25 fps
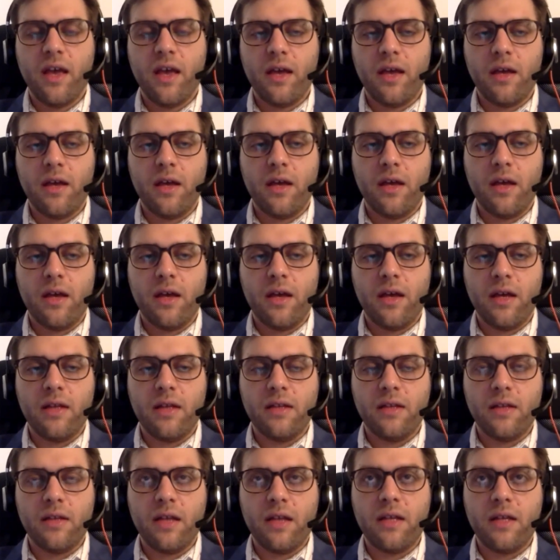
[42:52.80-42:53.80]

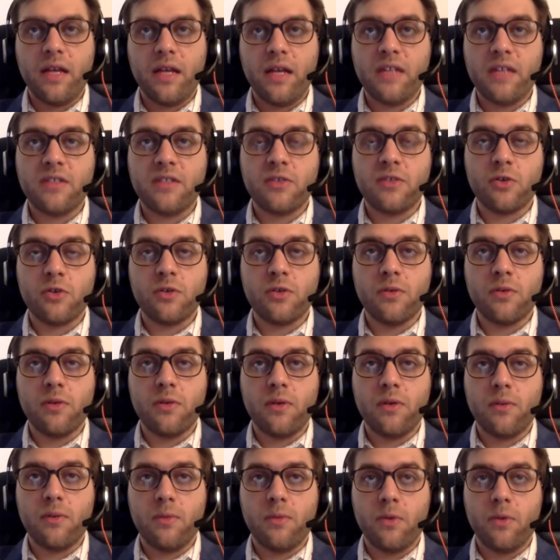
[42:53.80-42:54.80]
And yes, certain
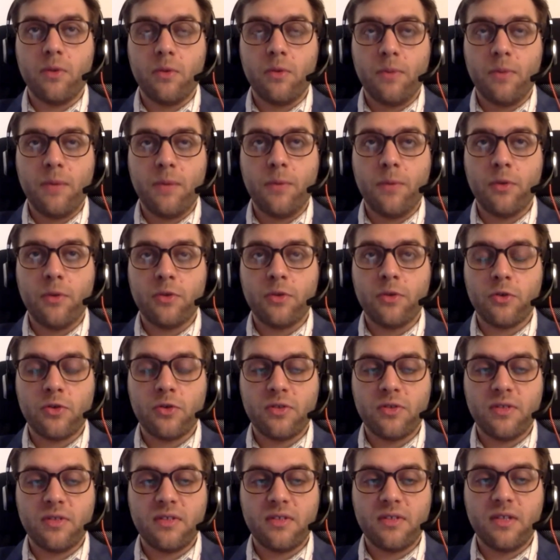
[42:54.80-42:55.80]
people on social
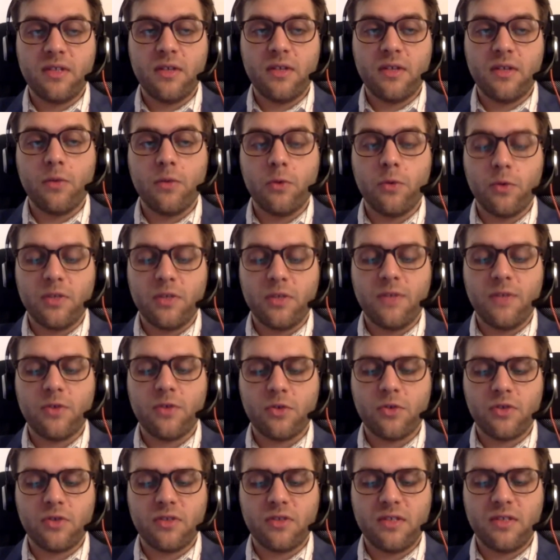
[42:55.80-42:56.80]
assistance who receive
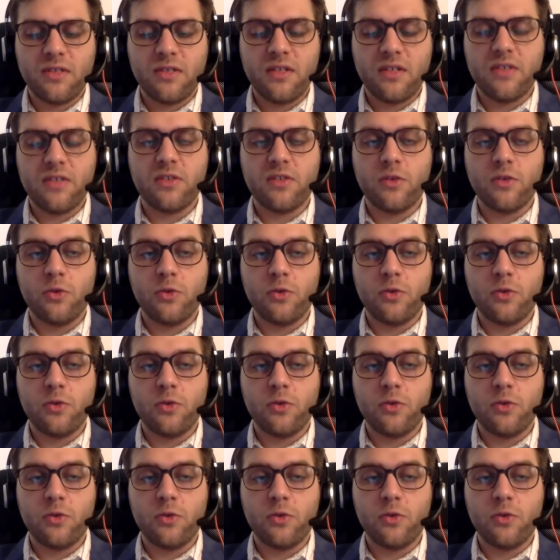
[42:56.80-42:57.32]
social assistance